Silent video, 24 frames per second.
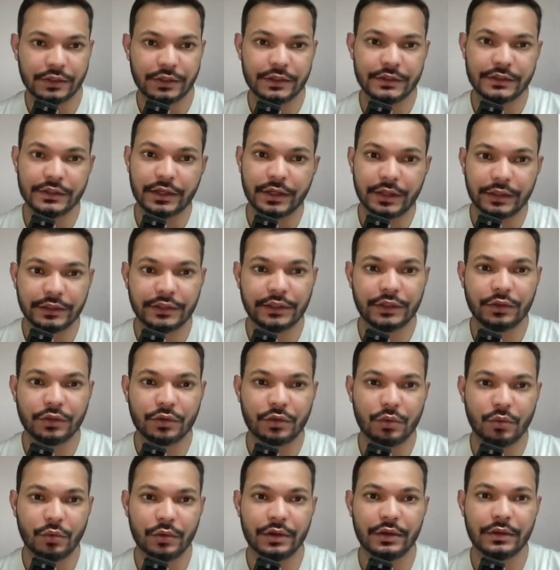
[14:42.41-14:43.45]
This is the linking
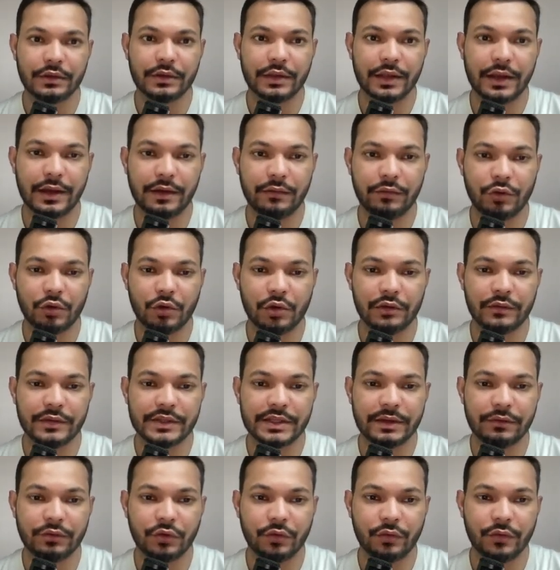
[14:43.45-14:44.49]
code, and we always
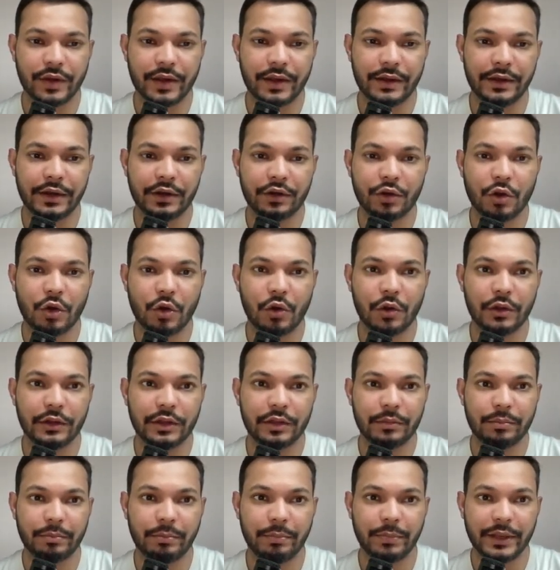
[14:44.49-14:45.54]
have to fire it on all
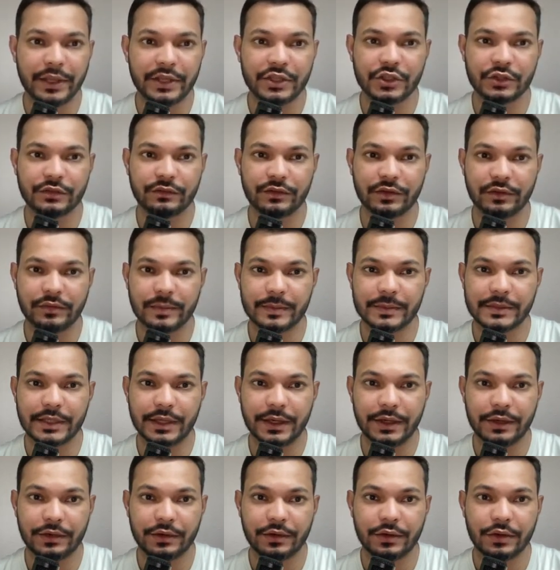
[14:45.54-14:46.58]
the pages of the
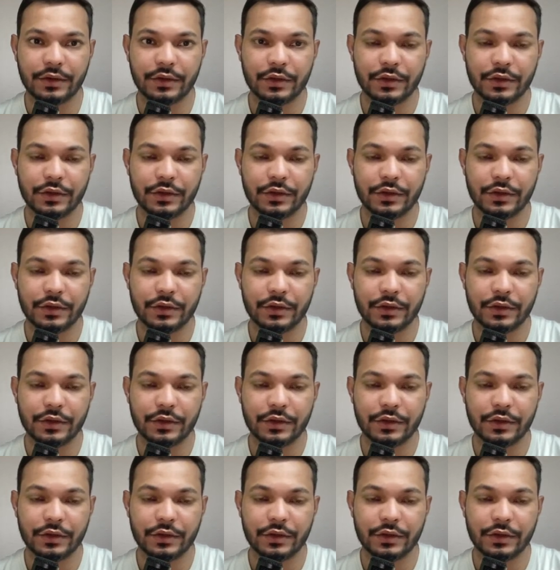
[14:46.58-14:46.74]
website.